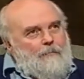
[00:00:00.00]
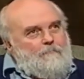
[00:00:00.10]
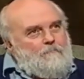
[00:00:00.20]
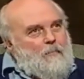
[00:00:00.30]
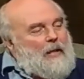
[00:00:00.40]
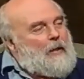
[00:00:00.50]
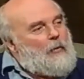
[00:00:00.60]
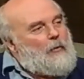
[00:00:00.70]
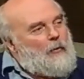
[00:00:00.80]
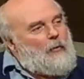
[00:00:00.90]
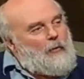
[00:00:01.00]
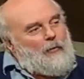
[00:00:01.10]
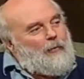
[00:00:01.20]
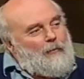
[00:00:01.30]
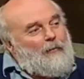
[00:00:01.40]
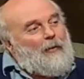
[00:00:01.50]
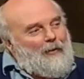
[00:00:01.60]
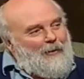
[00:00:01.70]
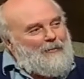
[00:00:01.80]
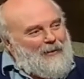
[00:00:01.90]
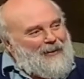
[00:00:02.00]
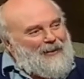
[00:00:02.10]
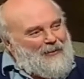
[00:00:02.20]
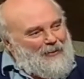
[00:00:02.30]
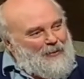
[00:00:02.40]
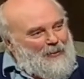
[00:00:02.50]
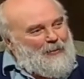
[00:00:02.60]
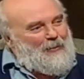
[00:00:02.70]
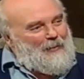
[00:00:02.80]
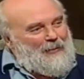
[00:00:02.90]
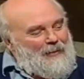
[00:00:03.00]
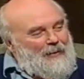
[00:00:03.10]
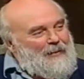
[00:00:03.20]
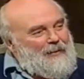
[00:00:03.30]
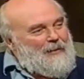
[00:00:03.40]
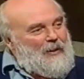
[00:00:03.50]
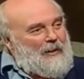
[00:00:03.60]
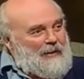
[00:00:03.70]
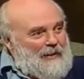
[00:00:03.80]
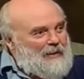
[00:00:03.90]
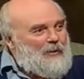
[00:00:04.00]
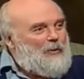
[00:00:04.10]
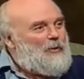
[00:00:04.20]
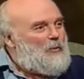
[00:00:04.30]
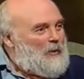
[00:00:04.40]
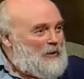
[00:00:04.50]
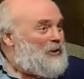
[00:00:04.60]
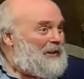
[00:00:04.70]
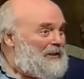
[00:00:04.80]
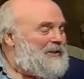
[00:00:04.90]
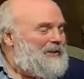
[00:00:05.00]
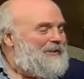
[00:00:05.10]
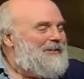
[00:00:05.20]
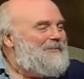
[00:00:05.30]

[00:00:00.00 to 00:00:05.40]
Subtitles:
make her follow me or to lead her to where she isn't.